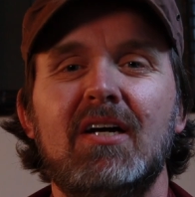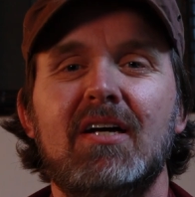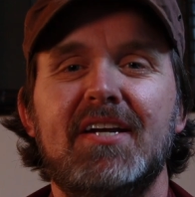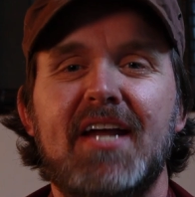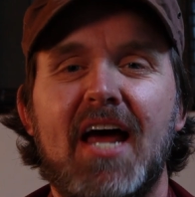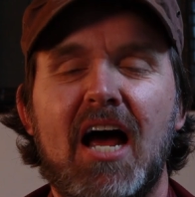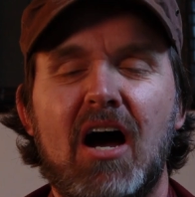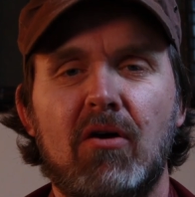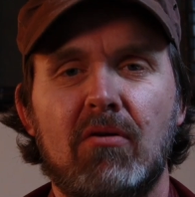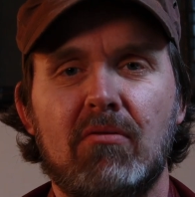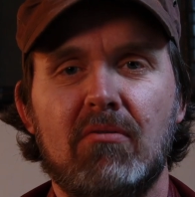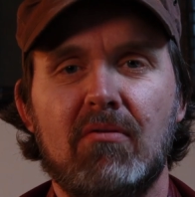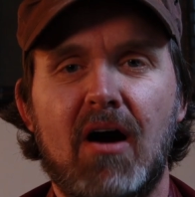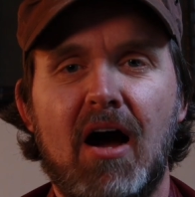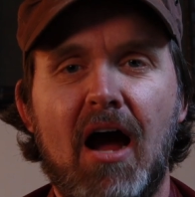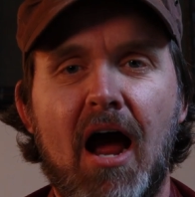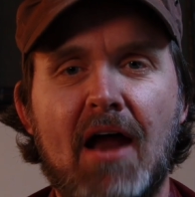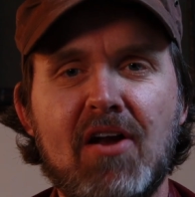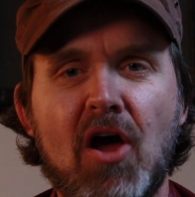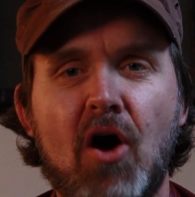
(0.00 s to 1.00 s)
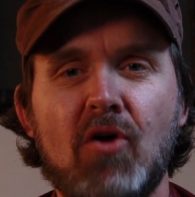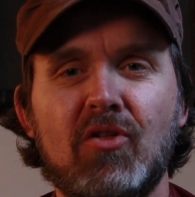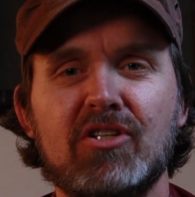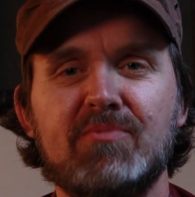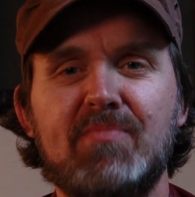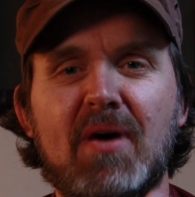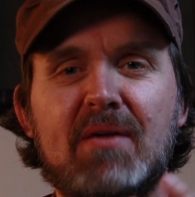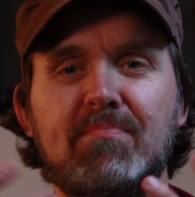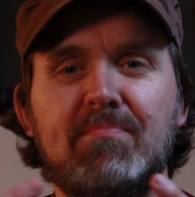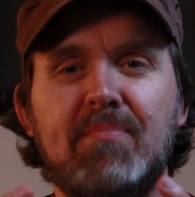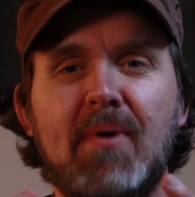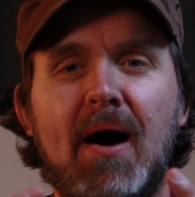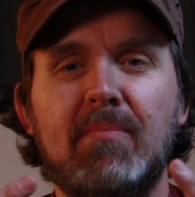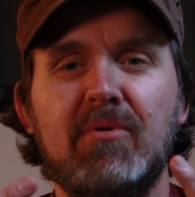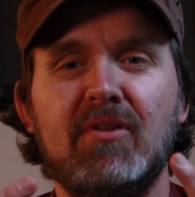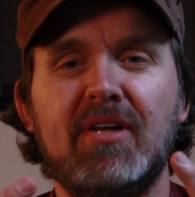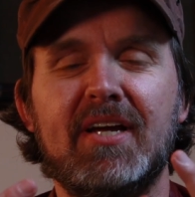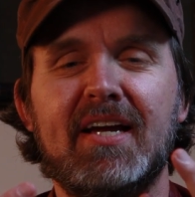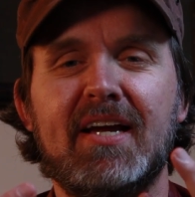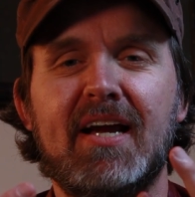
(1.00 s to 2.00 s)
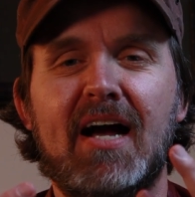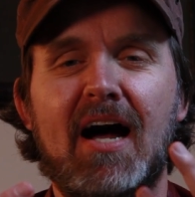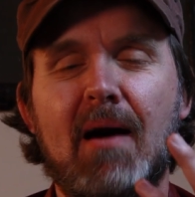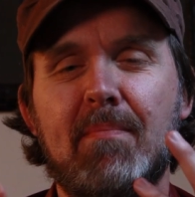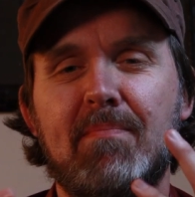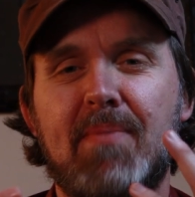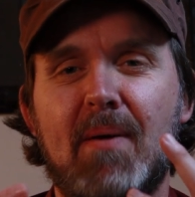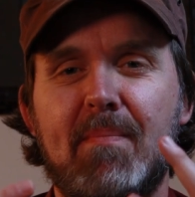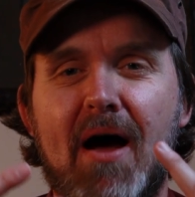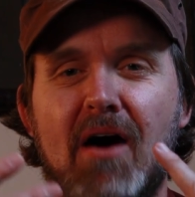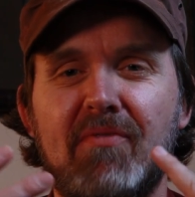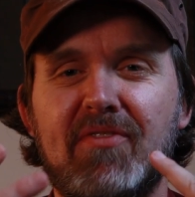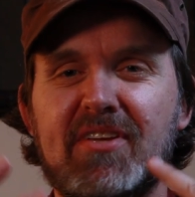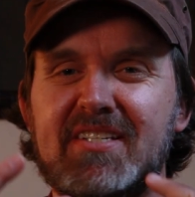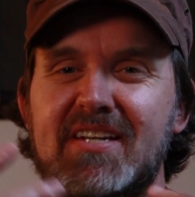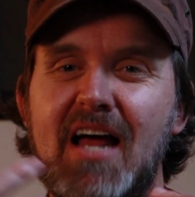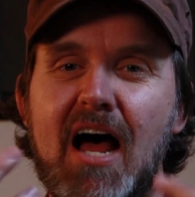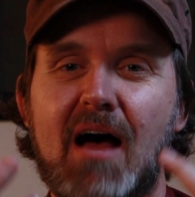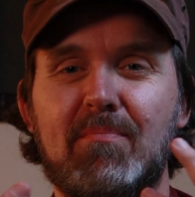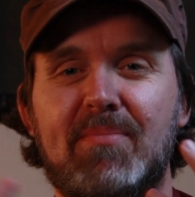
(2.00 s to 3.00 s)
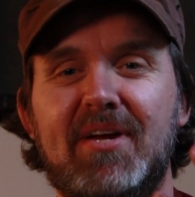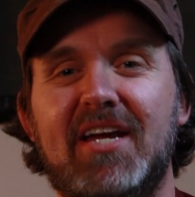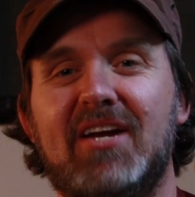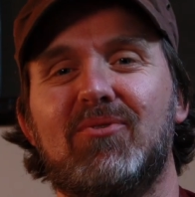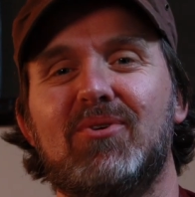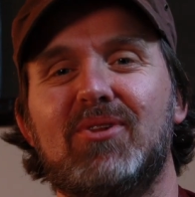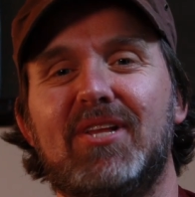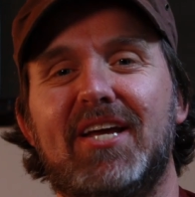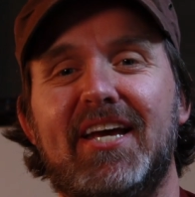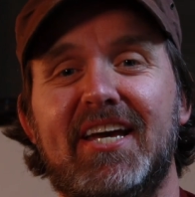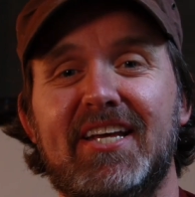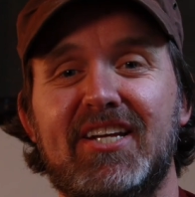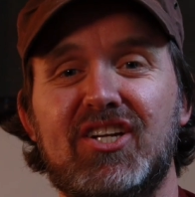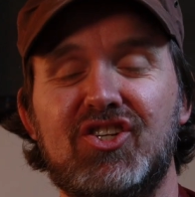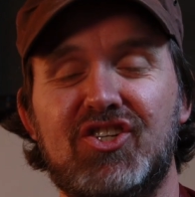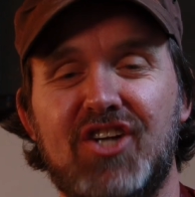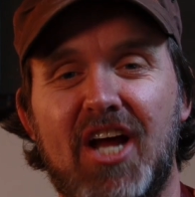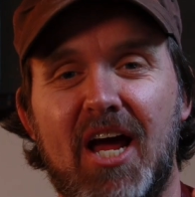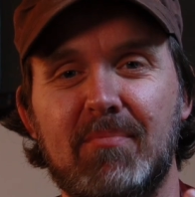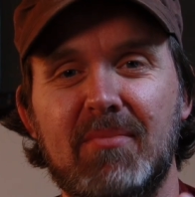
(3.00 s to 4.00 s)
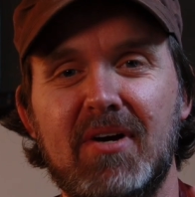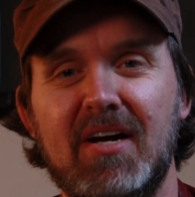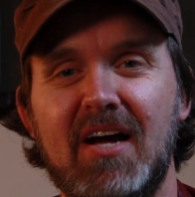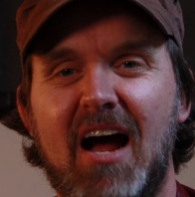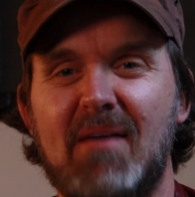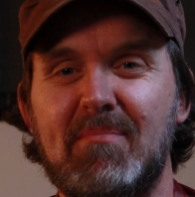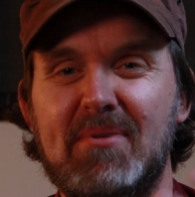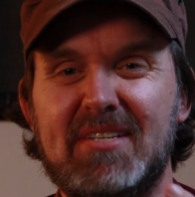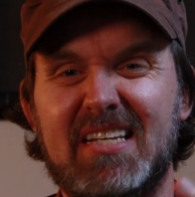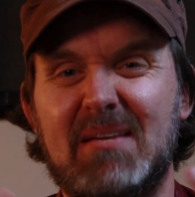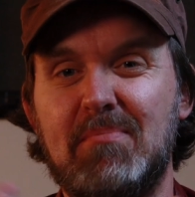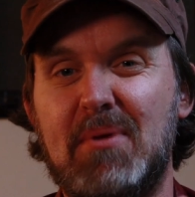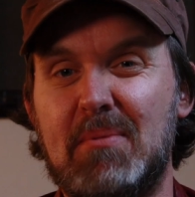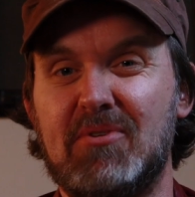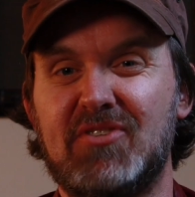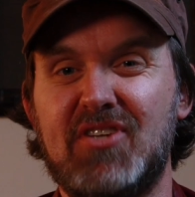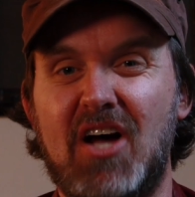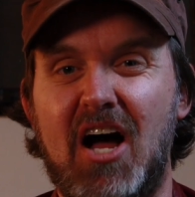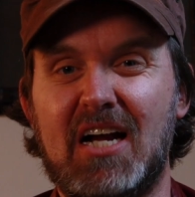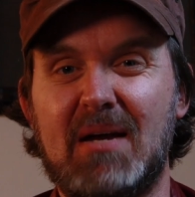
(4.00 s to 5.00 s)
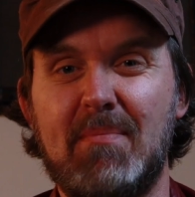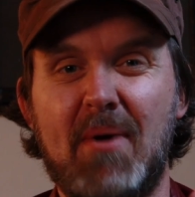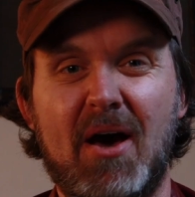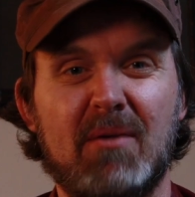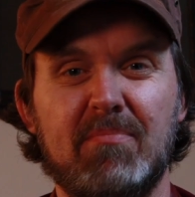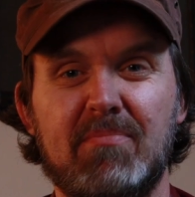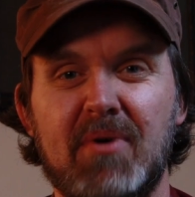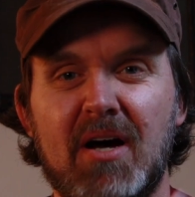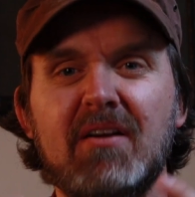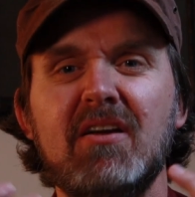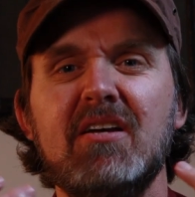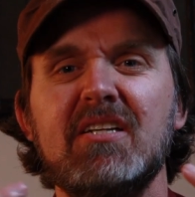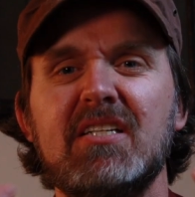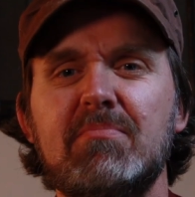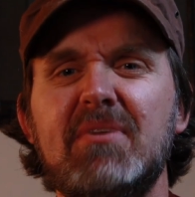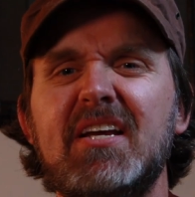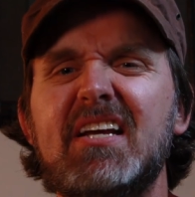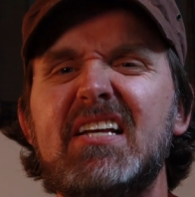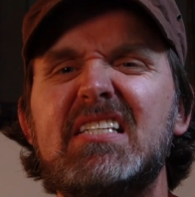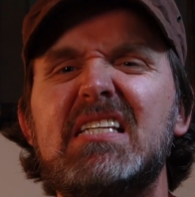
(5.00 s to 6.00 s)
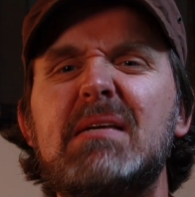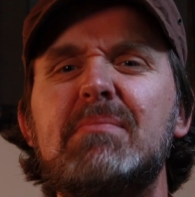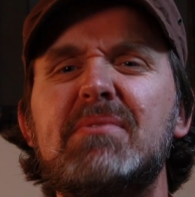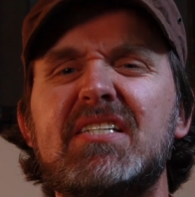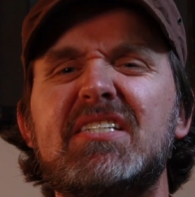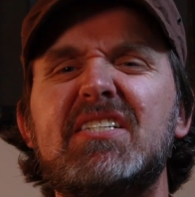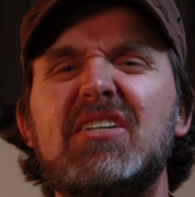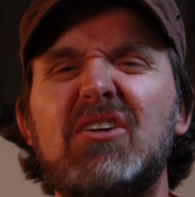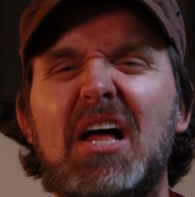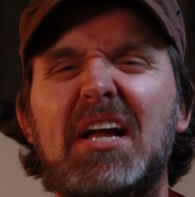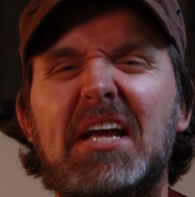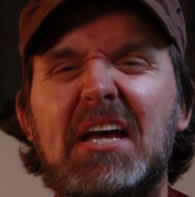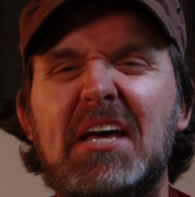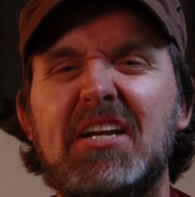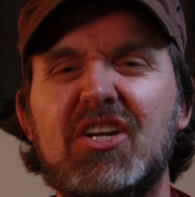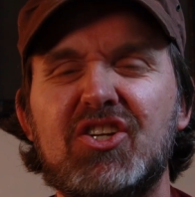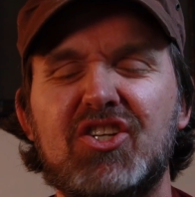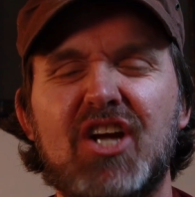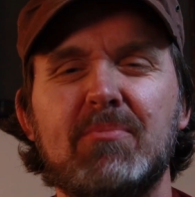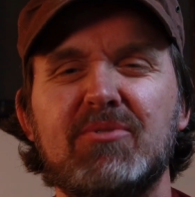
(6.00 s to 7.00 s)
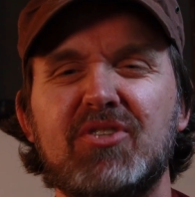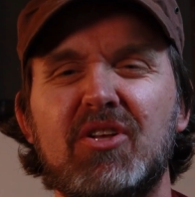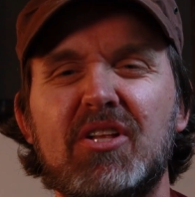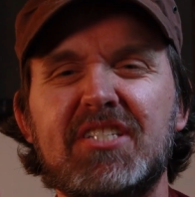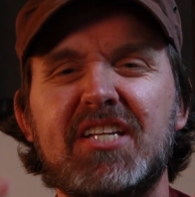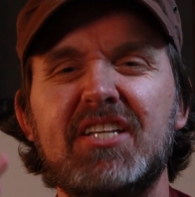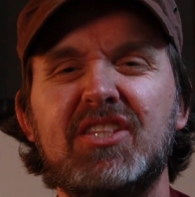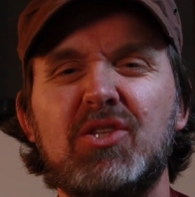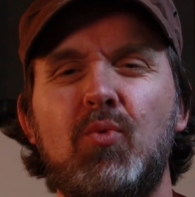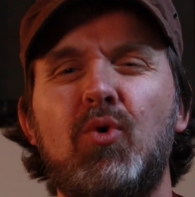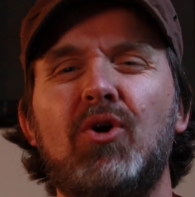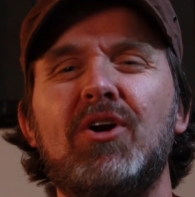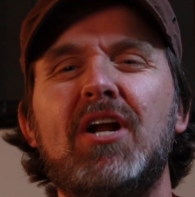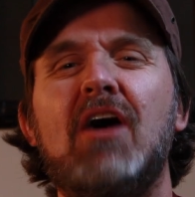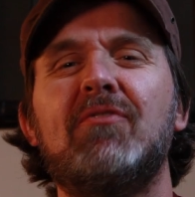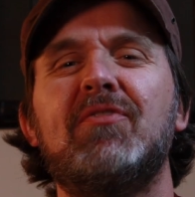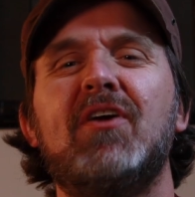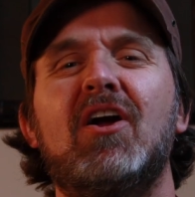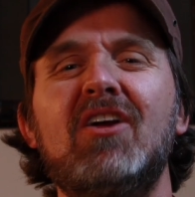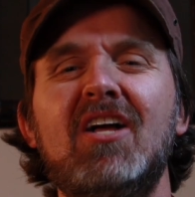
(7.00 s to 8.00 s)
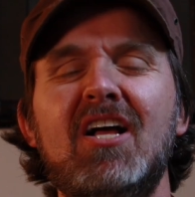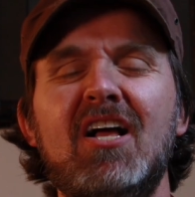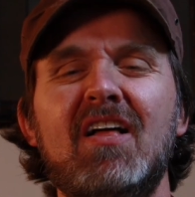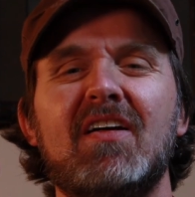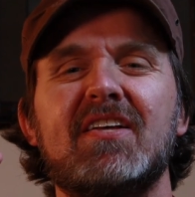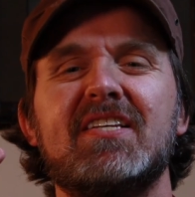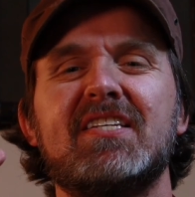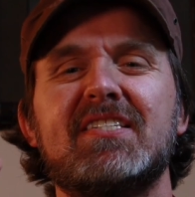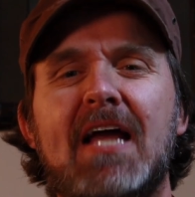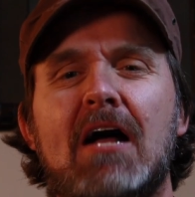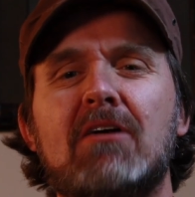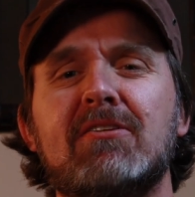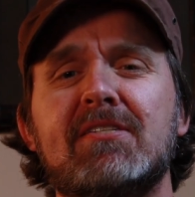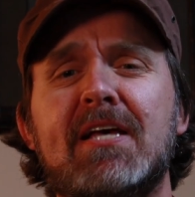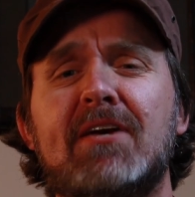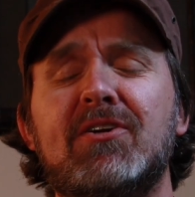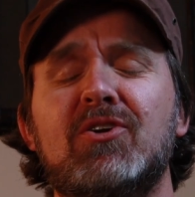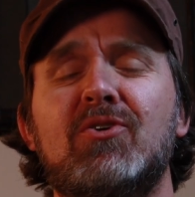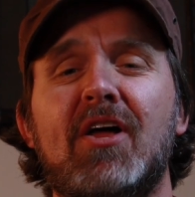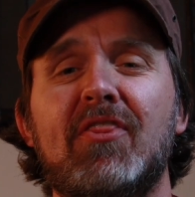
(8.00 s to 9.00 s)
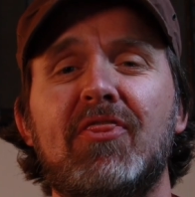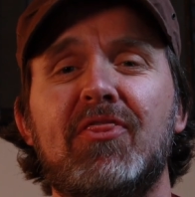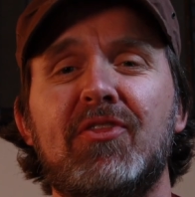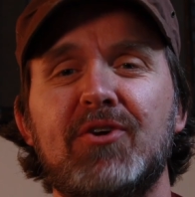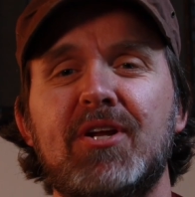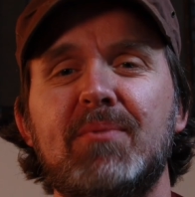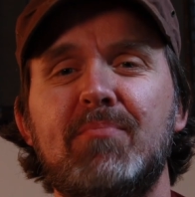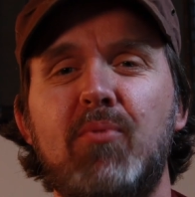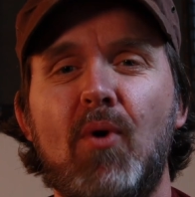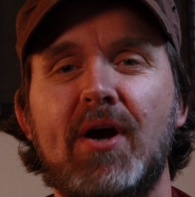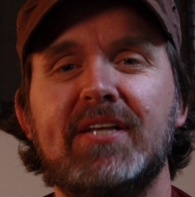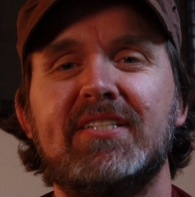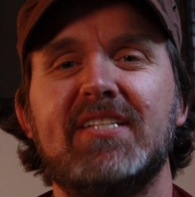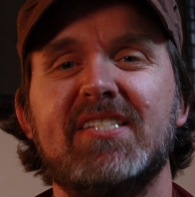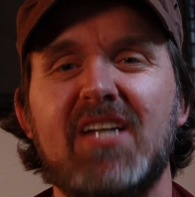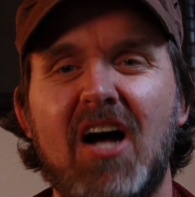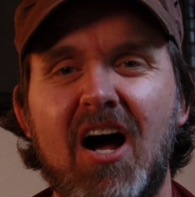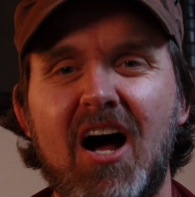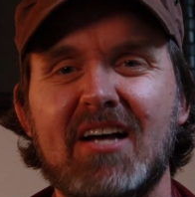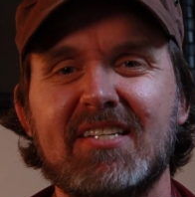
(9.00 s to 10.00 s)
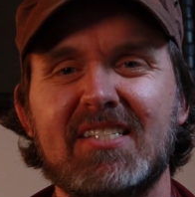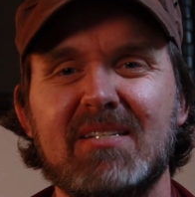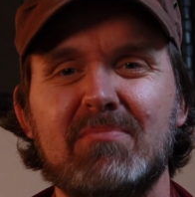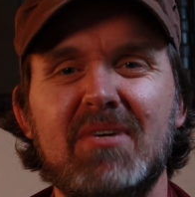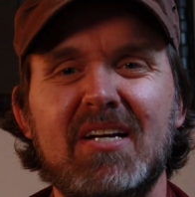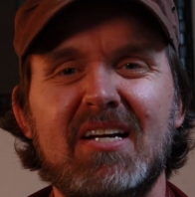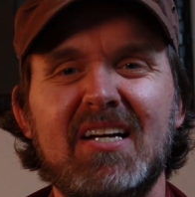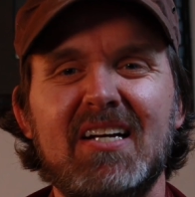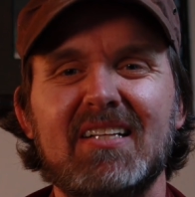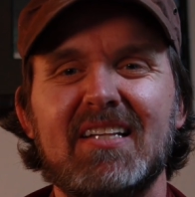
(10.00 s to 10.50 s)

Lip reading: Now, I know there's been bubbling up about this not being really a hidden gem. I've been seeing people talk about it, but to me, he seems still like a hidden gem. So let's get the word out there. The Scout Sentinel at 30 points is awesome.